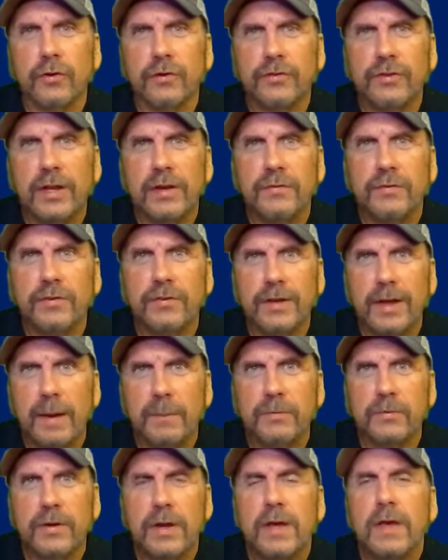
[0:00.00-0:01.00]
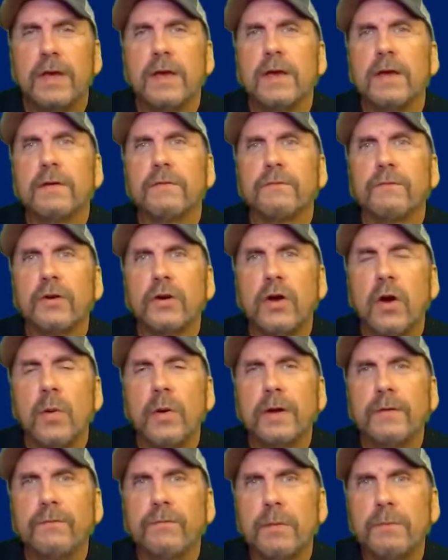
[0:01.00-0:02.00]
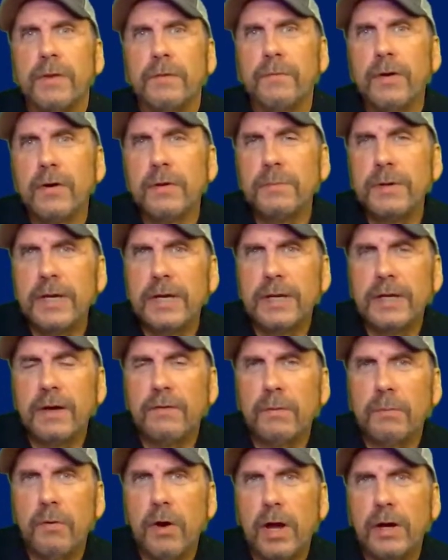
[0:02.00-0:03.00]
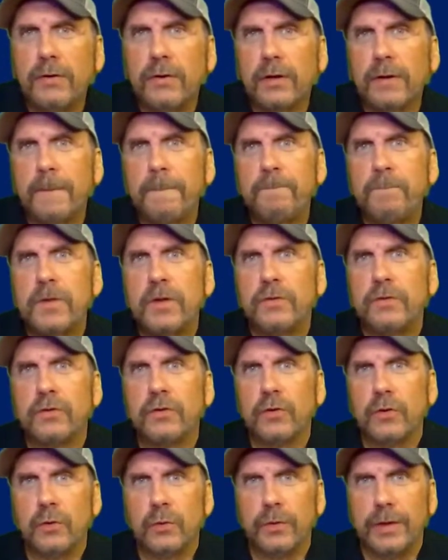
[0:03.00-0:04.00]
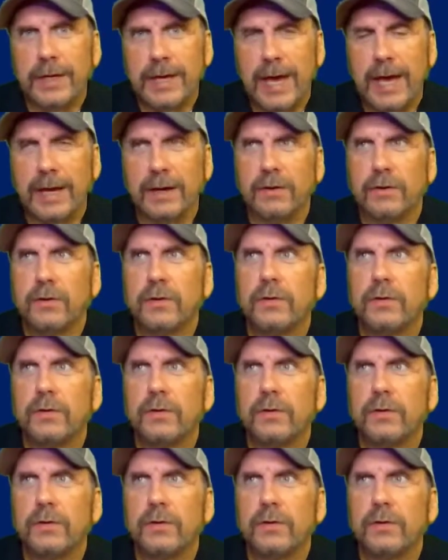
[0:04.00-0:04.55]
a set of steps for going from the very beginning of a project to the end.